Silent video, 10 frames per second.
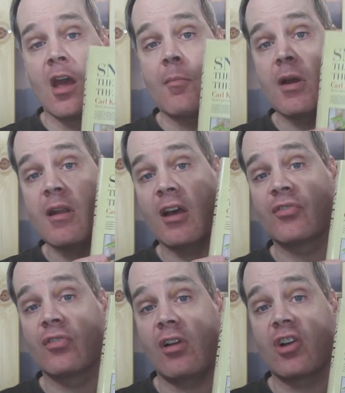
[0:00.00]
My next
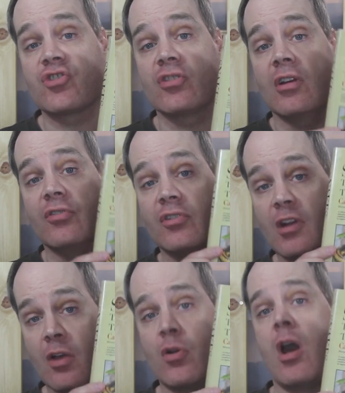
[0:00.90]
selection is
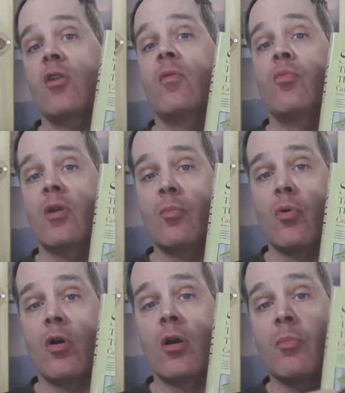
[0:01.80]
another out-of-print
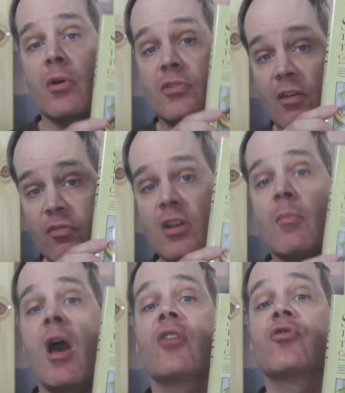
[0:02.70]
book, but definitely a
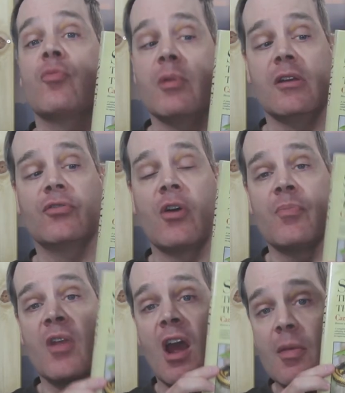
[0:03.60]
masterpiece,
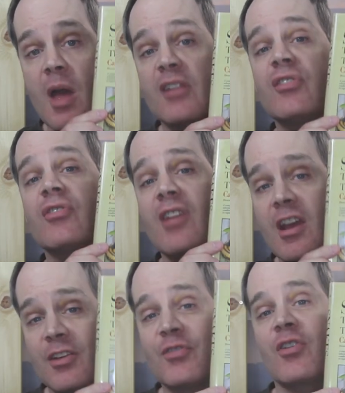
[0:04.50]
and that's
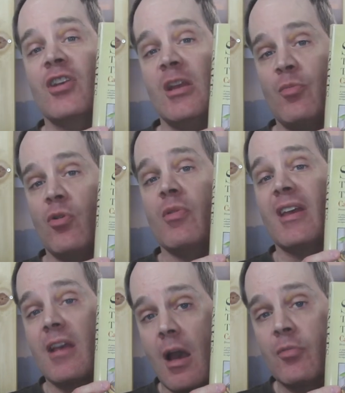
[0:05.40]
Snakes: The Keeper and the
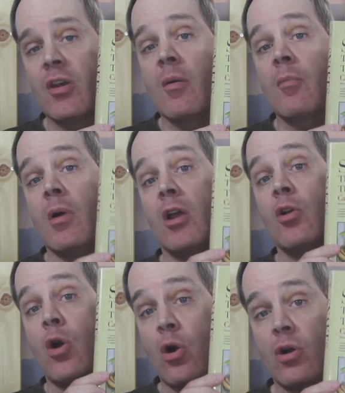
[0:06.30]
Kept by
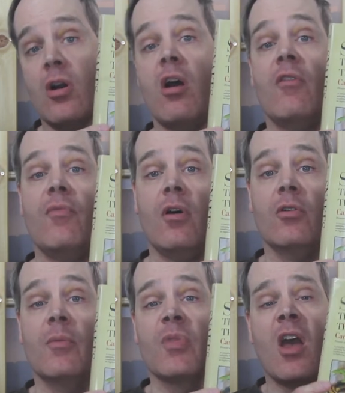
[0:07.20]
Carl
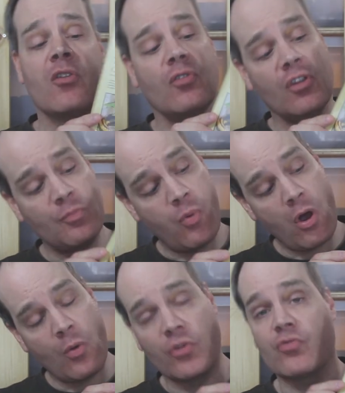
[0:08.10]
Kaufeld. So this
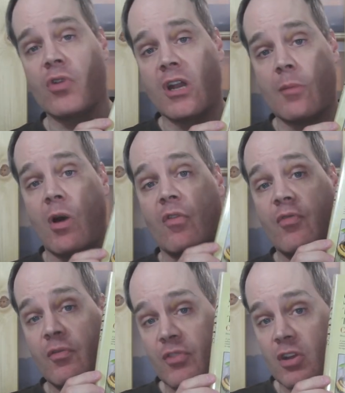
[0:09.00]
book was written about
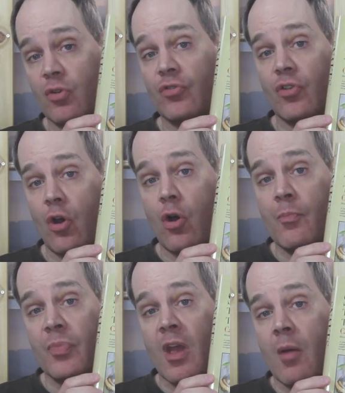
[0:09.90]
fifty years ago,
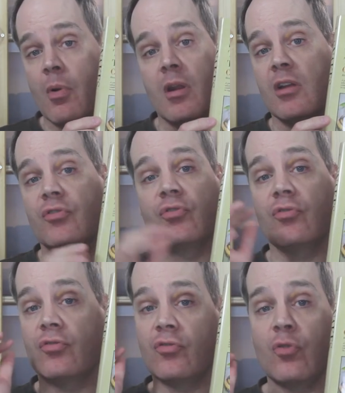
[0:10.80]
but it's
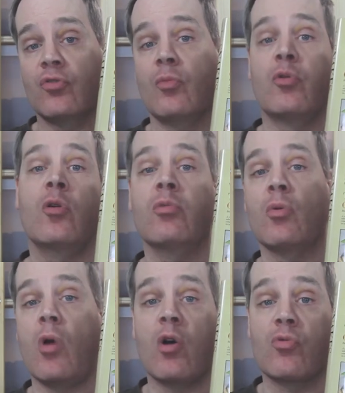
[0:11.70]
so superbly
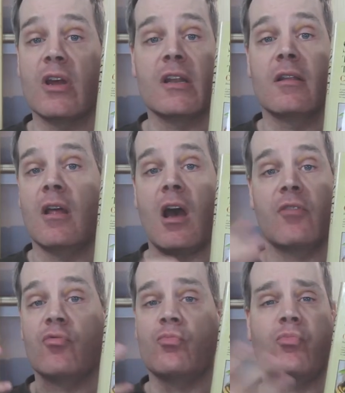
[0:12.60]
well written.
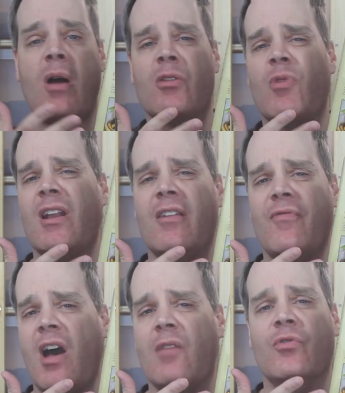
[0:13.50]
I've probably read it
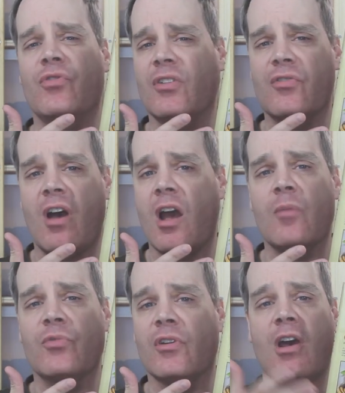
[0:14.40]
five or six
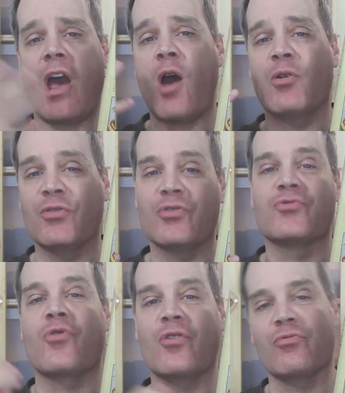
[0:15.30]
times, and I always
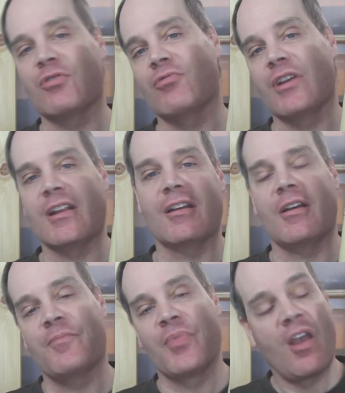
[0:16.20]
enjoy rereading
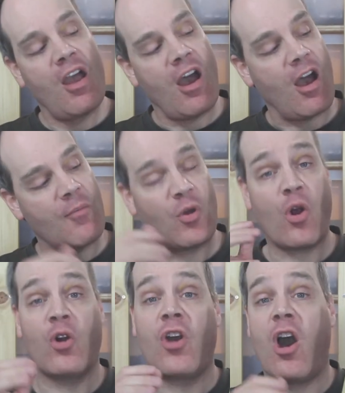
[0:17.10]
it. Um,
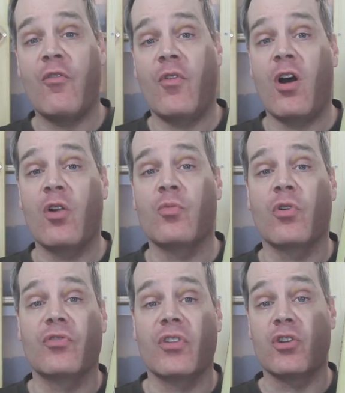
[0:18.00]
Carl Kaufeld
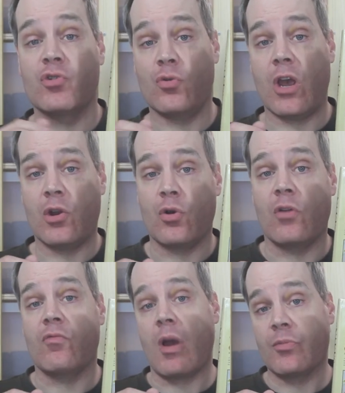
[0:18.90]
was the curator
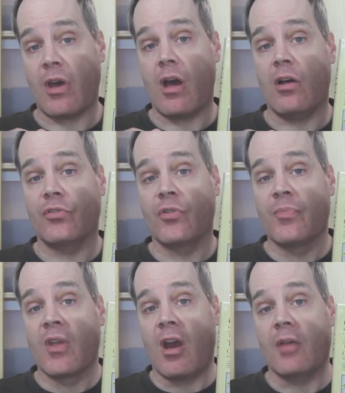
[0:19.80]
of reptiles
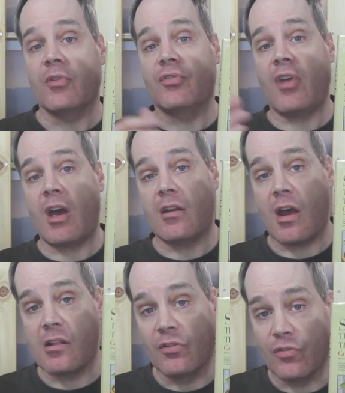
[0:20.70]
at the Staten
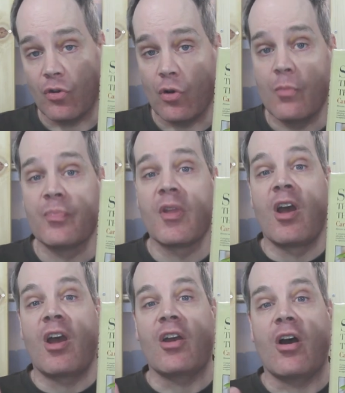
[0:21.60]
Island Zoo.
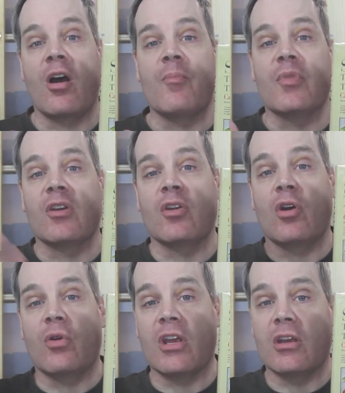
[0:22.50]
Um, you
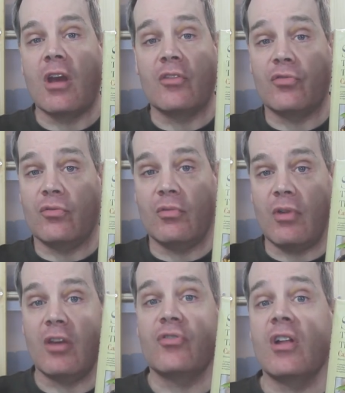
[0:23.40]
know, he has
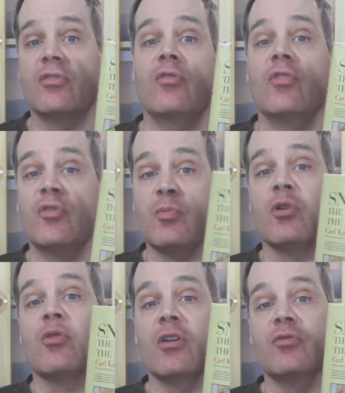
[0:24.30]
extensive
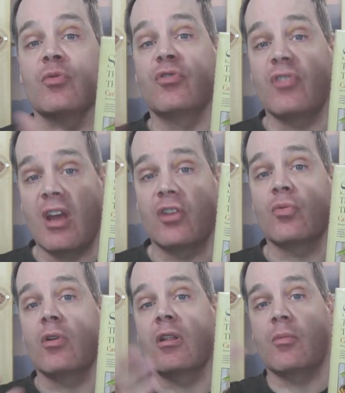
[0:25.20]
experience with
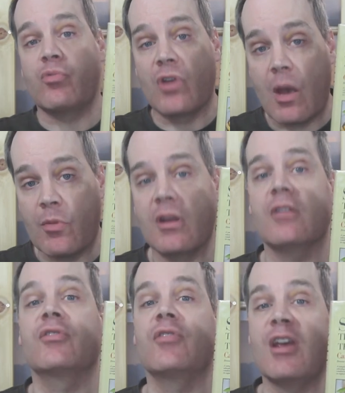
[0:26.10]
snakes, one of the
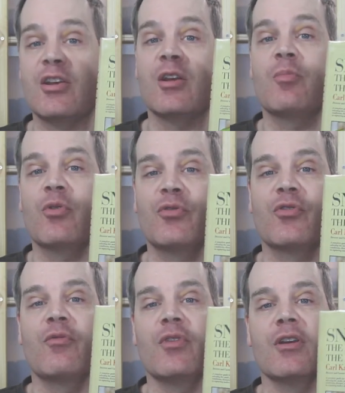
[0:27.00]
preeminent snake keepers
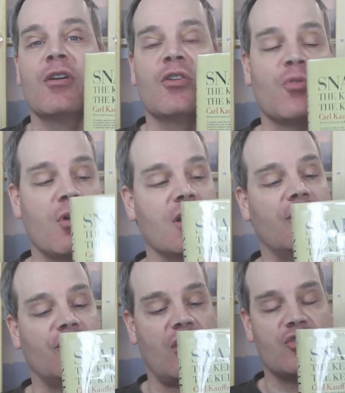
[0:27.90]
of the twentieth
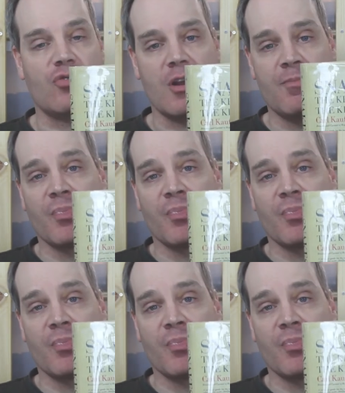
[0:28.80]
century.